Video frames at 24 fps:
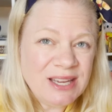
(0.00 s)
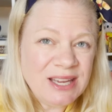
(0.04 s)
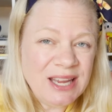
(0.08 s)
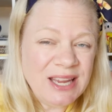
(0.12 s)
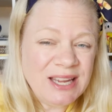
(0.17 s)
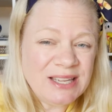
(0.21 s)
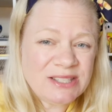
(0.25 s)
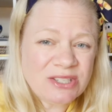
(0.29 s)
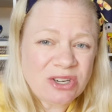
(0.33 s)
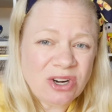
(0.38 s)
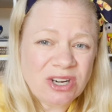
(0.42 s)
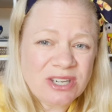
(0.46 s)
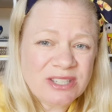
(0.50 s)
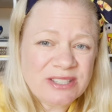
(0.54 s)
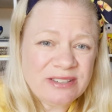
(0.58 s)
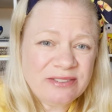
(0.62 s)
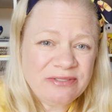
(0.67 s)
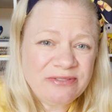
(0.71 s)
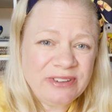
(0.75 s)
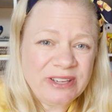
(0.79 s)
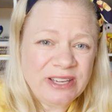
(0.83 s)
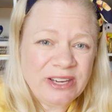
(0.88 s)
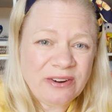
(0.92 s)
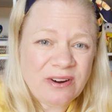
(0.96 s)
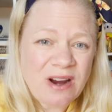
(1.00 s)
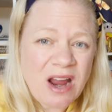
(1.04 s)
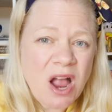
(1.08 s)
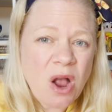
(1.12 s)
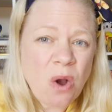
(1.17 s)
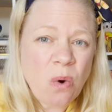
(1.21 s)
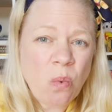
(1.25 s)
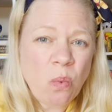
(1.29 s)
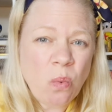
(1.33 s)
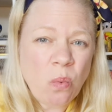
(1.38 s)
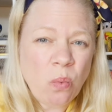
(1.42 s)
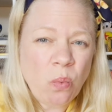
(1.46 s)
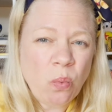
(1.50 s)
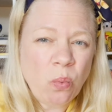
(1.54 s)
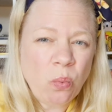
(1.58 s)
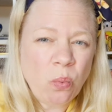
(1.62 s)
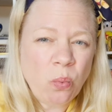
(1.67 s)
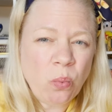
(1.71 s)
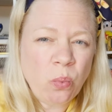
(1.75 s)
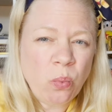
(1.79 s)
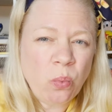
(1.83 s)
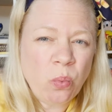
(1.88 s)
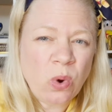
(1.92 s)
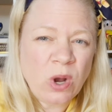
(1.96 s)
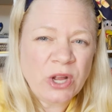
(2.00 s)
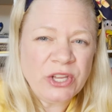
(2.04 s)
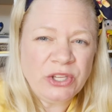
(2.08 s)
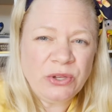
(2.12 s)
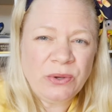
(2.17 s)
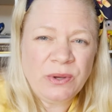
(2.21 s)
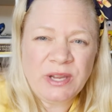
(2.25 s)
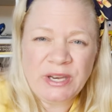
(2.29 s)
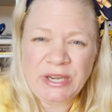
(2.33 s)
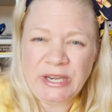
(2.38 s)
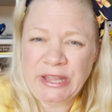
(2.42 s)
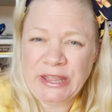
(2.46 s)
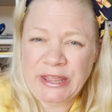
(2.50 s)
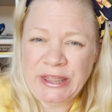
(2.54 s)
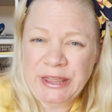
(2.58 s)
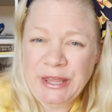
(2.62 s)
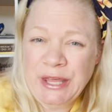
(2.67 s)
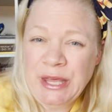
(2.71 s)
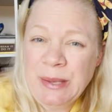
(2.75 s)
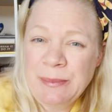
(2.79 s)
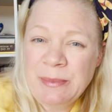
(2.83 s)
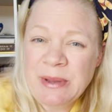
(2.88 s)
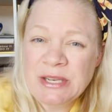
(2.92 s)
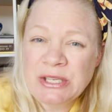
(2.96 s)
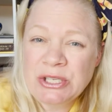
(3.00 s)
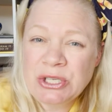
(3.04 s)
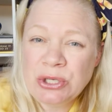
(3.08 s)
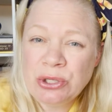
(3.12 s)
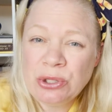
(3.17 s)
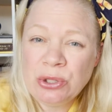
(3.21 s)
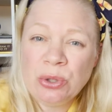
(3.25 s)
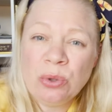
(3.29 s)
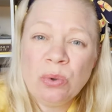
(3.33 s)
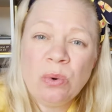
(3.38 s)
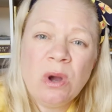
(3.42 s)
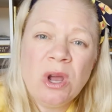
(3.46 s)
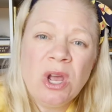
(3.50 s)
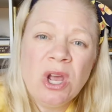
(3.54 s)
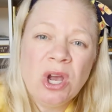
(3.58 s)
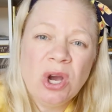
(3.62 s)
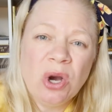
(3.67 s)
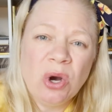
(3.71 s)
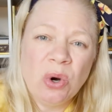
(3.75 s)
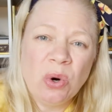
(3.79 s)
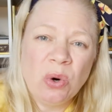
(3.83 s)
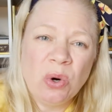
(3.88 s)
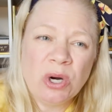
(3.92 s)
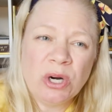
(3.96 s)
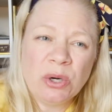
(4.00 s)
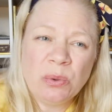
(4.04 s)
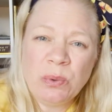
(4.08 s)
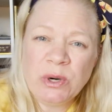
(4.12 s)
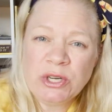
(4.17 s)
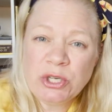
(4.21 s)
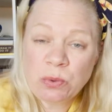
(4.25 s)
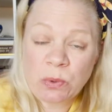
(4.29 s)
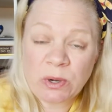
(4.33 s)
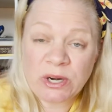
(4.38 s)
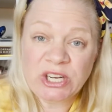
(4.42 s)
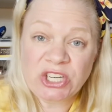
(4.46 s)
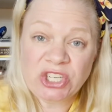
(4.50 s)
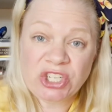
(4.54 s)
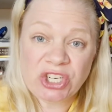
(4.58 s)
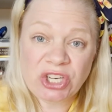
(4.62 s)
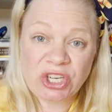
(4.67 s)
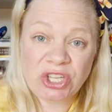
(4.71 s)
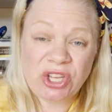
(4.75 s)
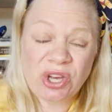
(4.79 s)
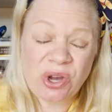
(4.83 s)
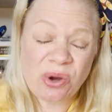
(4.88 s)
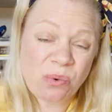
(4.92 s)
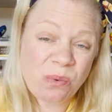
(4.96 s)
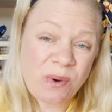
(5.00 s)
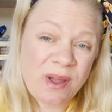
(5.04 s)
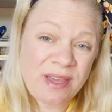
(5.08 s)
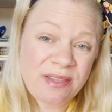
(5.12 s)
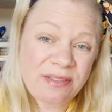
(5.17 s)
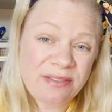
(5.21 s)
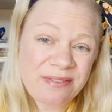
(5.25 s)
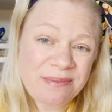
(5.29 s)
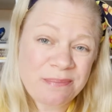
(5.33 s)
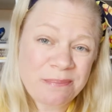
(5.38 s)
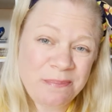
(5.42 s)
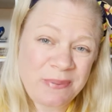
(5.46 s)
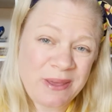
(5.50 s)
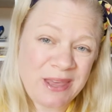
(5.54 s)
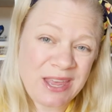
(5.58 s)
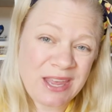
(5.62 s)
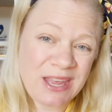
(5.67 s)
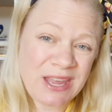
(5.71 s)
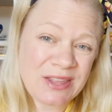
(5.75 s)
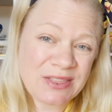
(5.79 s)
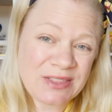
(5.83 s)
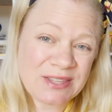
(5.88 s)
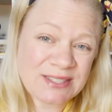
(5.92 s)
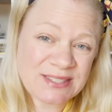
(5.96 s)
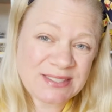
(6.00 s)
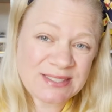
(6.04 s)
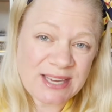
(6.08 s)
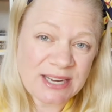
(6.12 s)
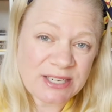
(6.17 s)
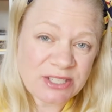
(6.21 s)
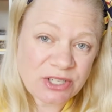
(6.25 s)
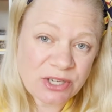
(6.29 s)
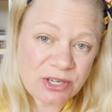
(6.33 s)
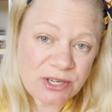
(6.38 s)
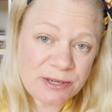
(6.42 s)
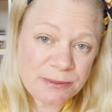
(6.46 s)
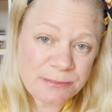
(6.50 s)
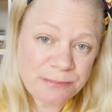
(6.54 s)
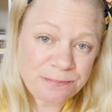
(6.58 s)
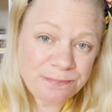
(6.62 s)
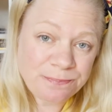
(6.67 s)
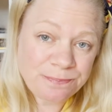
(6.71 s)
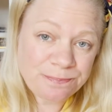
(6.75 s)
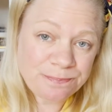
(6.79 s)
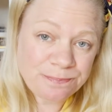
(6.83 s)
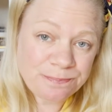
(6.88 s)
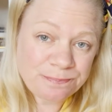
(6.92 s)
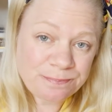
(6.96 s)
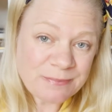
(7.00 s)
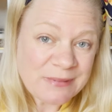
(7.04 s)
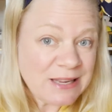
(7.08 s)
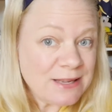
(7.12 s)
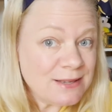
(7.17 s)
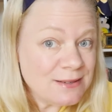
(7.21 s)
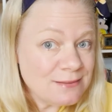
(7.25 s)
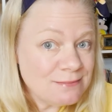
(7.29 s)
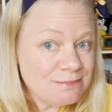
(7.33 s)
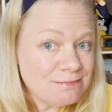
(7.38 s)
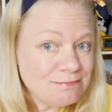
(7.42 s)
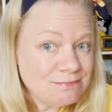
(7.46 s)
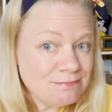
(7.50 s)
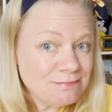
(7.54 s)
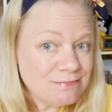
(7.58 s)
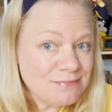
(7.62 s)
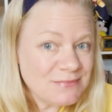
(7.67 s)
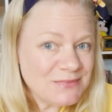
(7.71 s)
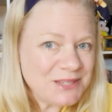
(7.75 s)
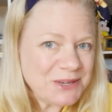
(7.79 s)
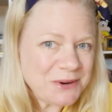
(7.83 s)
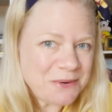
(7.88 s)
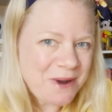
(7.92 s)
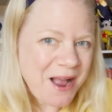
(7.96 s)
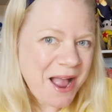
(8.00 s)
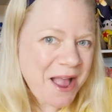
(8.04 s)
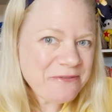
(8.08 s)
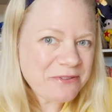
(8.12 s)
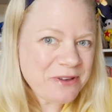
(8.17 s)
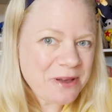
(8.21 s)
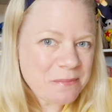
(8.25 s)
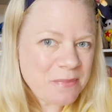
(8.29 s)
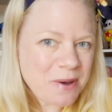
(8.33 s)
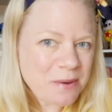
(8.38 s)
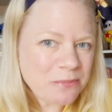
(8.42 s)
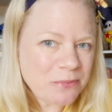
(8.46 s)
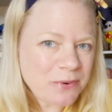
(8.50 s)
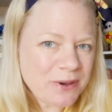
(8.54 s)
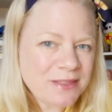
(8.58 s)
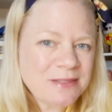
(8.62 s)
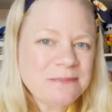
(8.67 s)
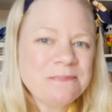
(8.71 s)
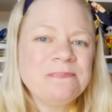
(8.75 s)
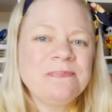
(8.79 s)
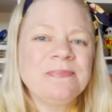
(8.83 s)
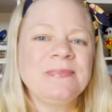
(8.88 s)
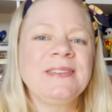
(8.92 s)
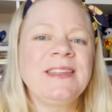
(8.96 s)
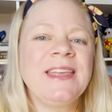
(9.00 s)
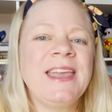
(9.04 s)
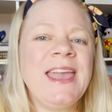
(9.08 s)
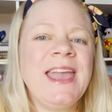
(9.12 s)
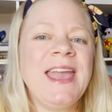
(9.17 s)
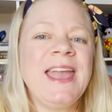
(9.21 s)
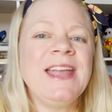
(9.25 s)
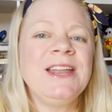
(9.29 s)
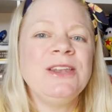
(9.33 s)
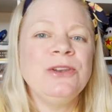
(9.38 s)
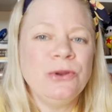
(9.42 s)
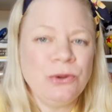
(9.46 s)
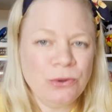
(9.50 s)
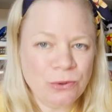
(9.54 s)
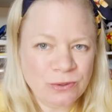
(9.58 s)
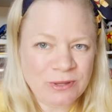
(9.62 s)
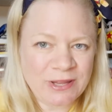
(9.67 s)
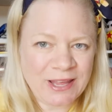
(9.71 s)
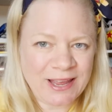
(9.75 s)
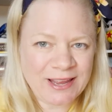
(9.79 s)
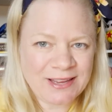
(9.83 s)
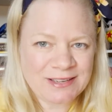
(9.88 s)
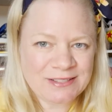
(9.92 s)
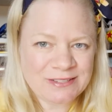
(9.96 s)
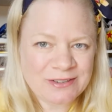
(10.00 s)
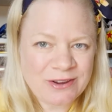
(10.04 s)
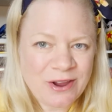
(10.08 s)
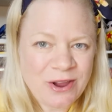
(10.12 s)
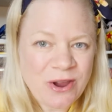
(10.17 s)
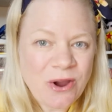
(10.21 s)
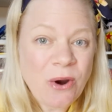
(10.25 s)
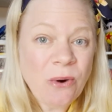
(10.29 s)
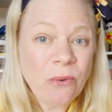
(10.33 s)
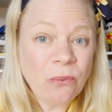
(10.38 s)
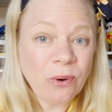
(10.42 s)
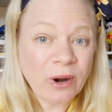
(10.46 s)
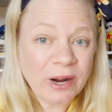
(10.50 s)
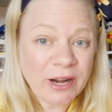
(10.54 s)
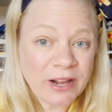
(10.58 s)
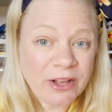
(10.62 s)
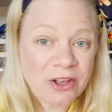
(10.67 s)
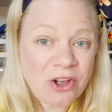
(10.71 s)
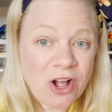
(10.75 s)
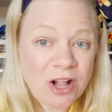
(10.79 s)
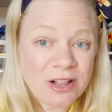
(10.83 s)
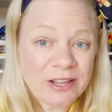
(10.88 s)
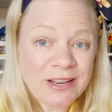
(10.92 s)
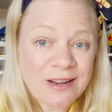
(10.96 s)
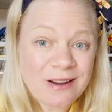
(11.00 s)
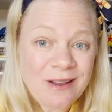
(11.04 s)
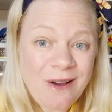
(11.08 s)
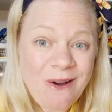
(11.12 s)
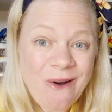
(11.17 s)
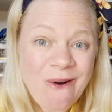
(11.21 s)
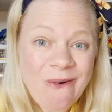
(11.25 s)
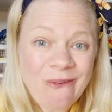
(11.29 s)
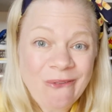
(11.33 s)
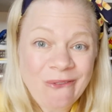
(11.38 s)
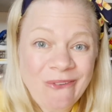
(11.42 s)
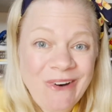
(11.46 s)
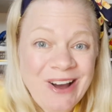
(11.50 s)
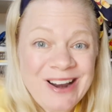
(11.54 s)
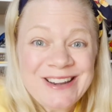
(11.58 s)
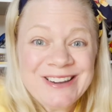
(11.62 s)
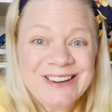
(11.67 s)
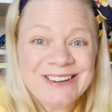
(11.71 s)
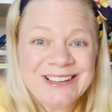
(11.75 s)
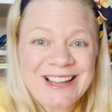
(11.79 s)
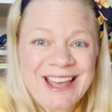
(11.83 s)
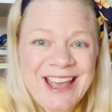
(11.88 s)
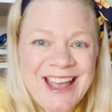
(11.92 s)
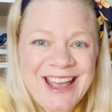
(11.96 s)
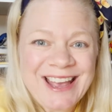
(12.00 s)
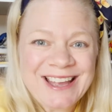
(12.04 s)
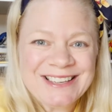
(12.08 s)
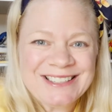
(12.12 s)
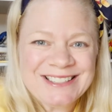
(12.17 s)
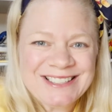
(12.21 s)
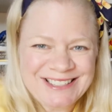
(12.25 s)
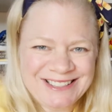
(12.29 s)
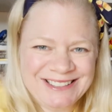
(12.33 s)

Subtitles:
It's hard to figure out what you could theme it to or which one it should go with being in the center. So I've come up with a new land. We're gonna call it Wonderland.